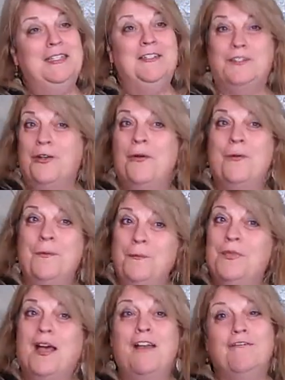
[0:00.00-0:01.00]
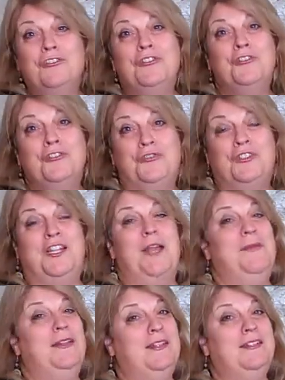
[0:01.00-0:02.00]
So I've learned over
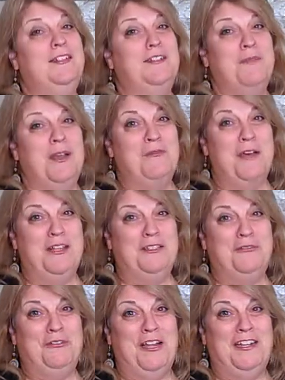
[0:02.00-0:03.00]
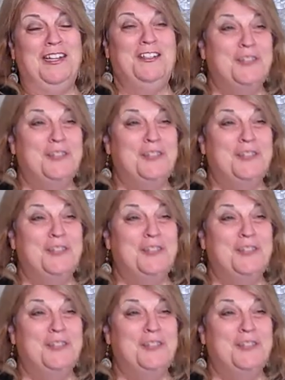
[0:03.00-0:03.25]
time to listen to my wise friend,